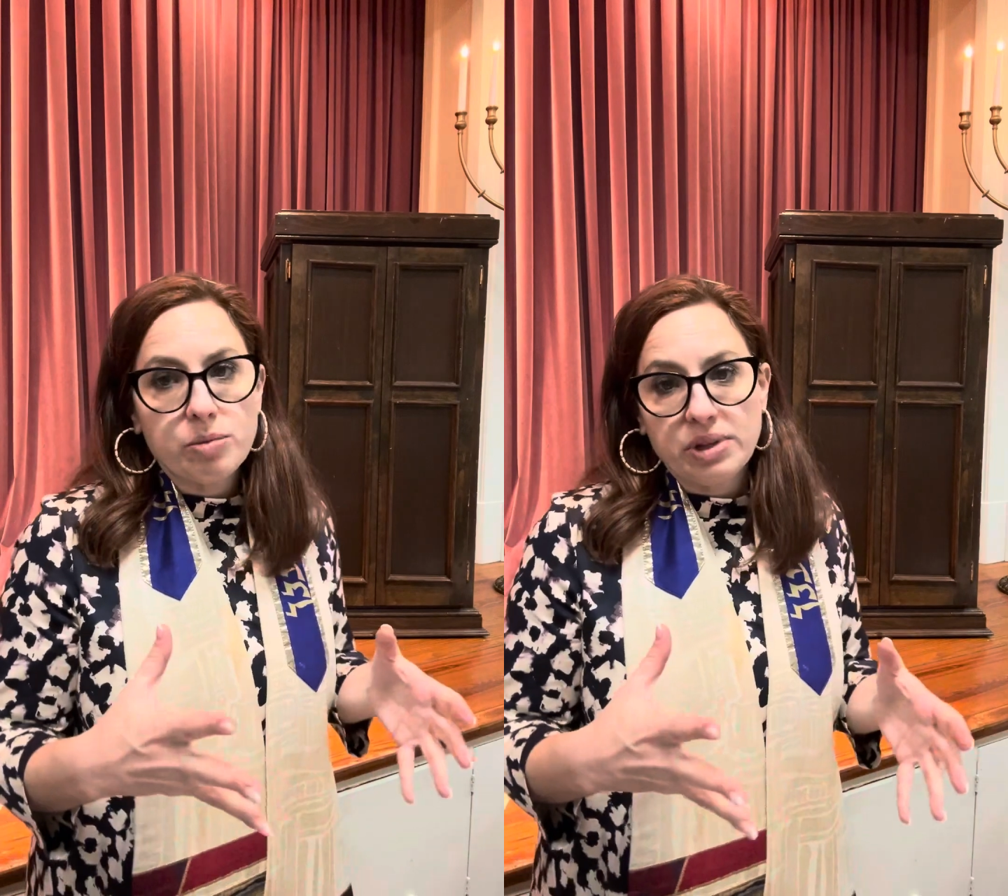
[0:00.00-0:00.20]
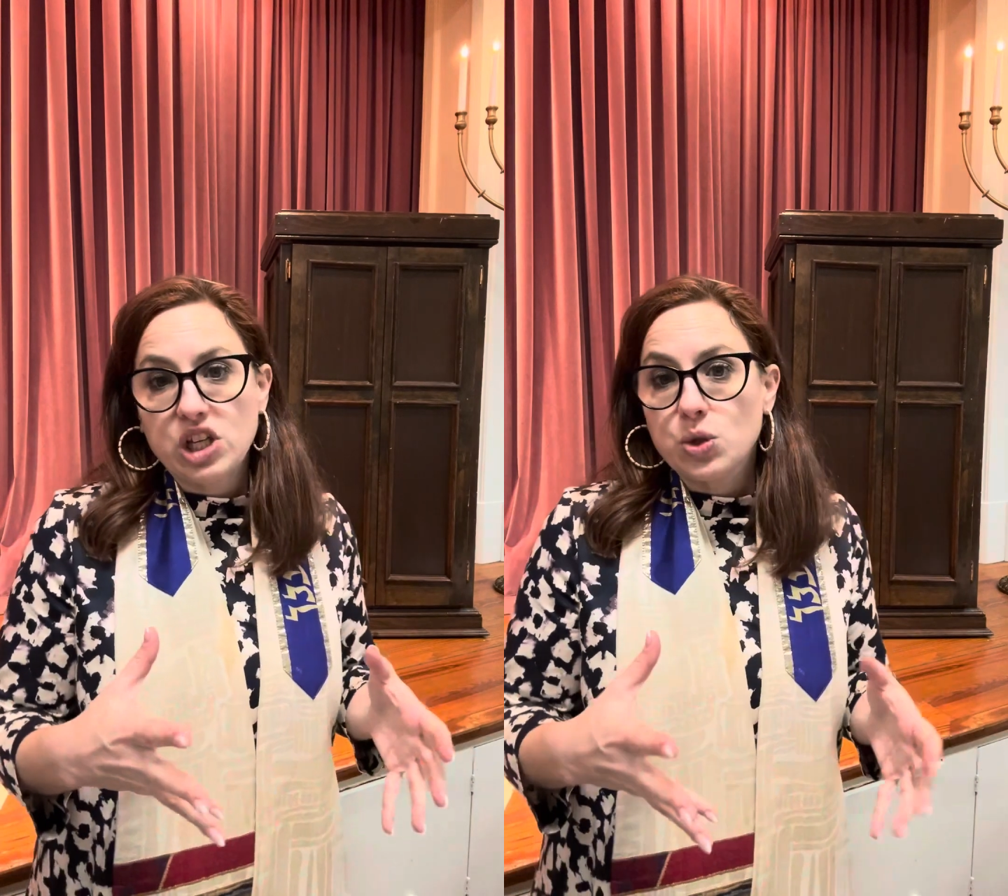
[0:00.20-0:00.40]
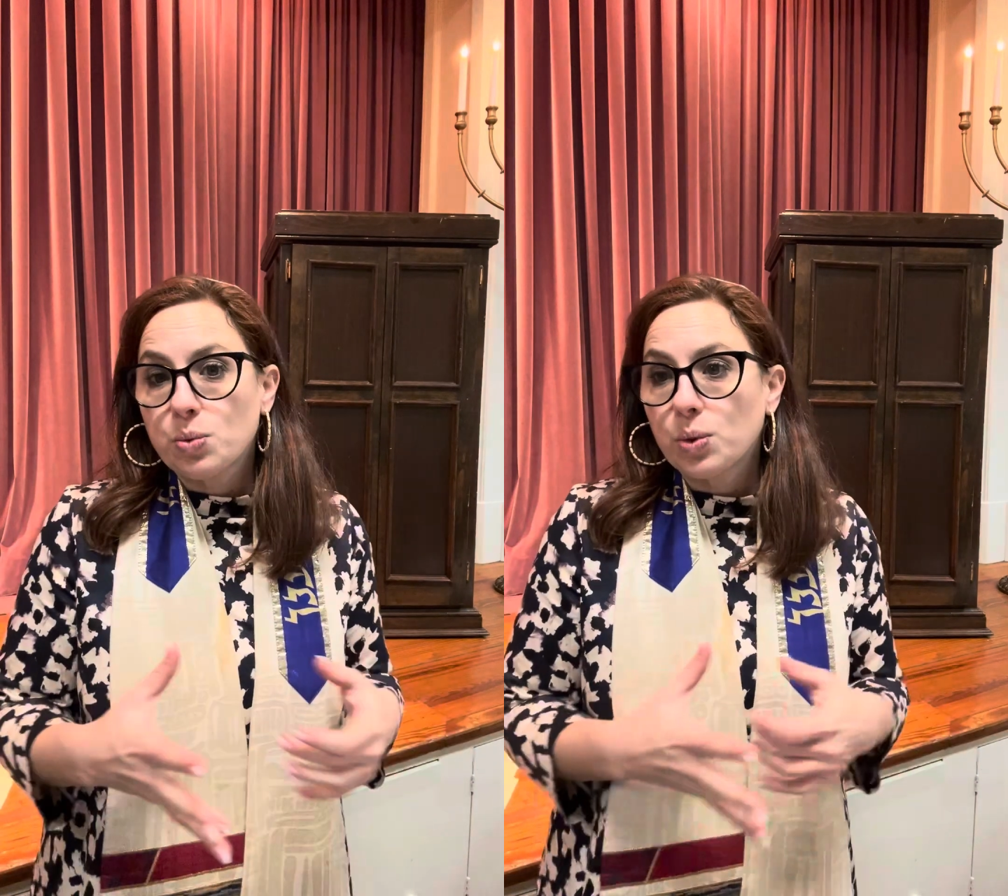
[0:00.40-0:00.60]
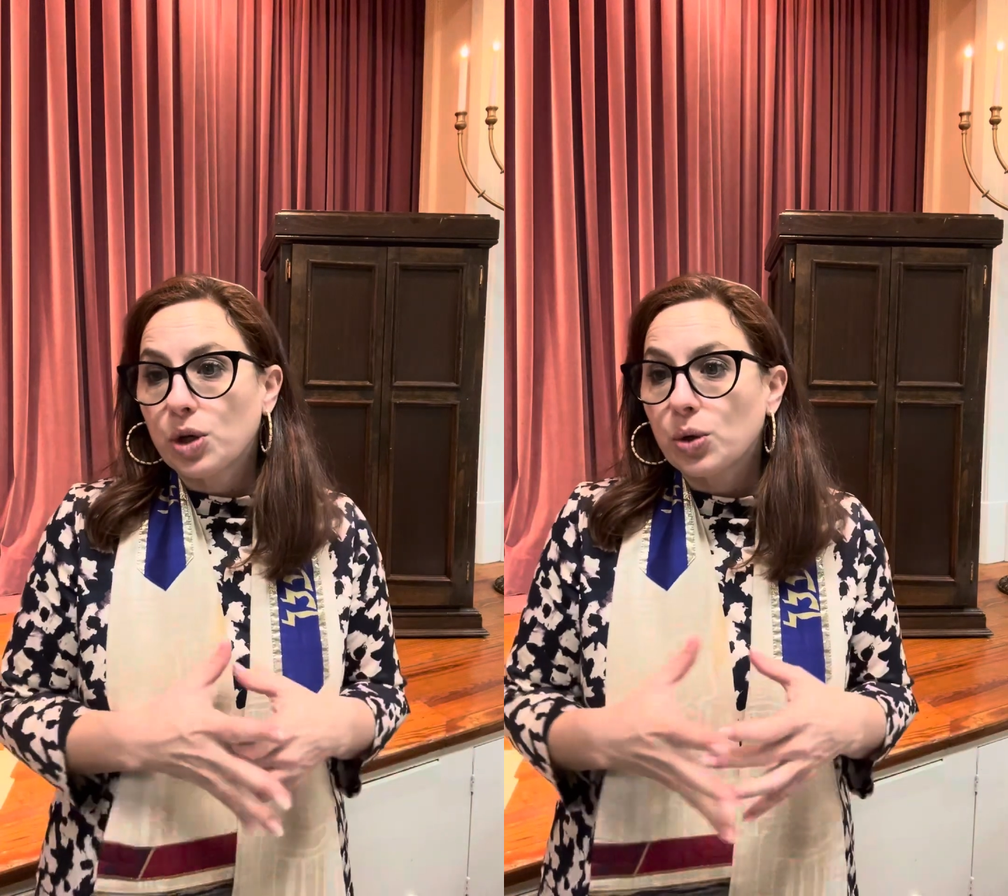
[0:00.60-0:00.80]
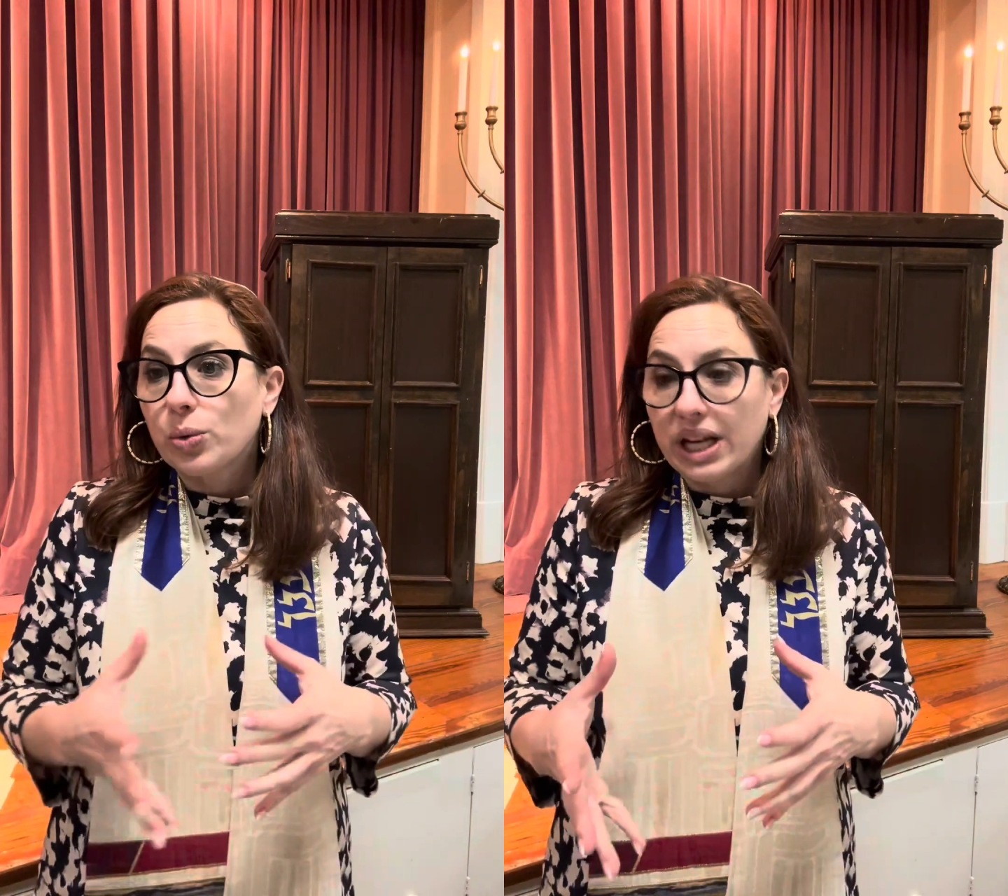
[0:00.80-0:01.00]
beings were
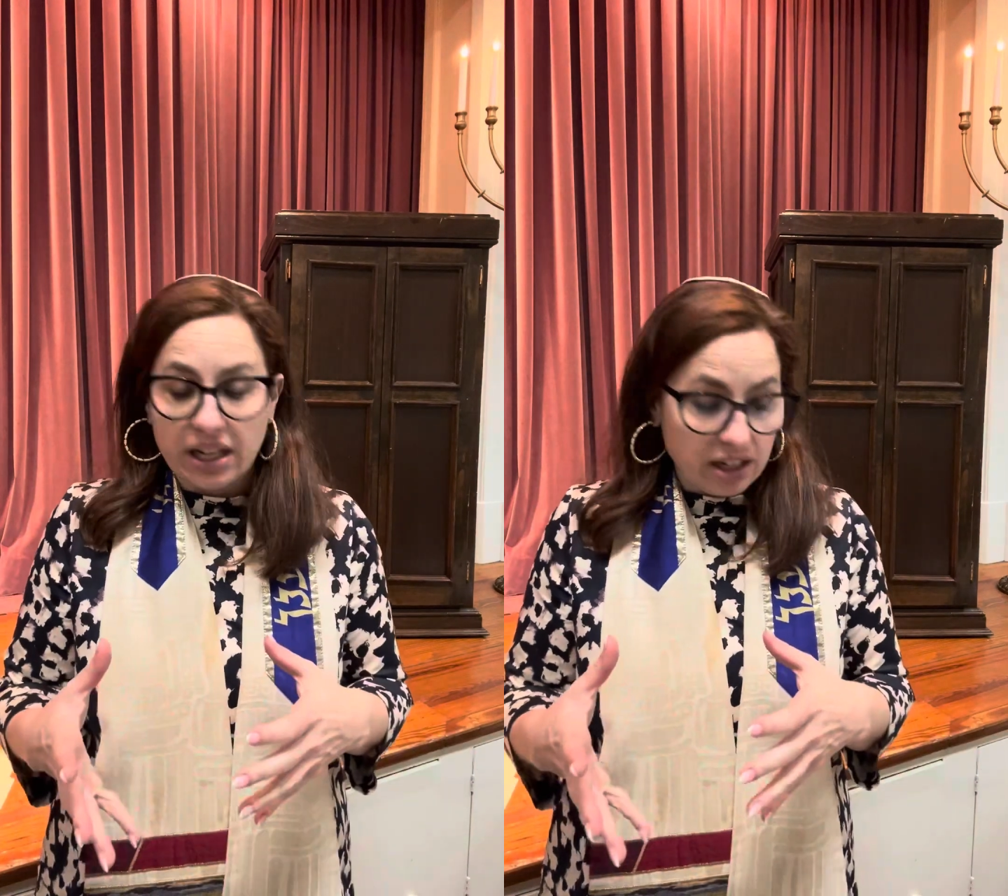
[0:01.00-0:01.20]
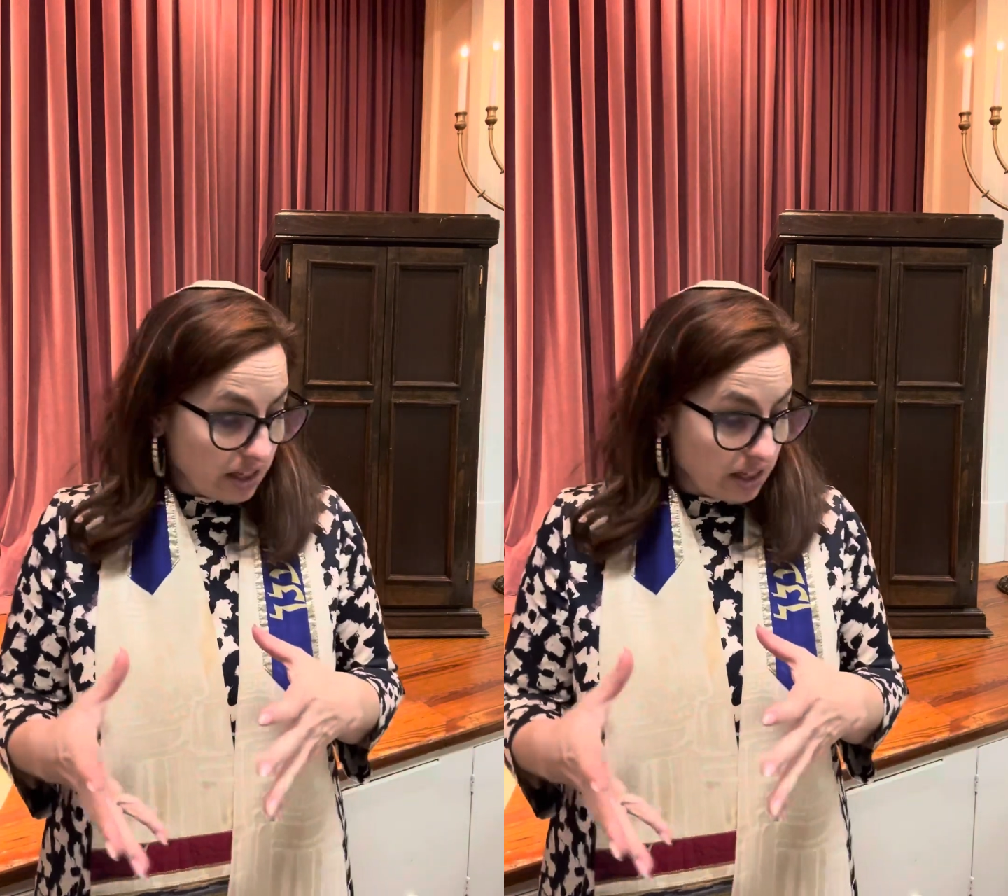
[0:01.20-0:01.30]
created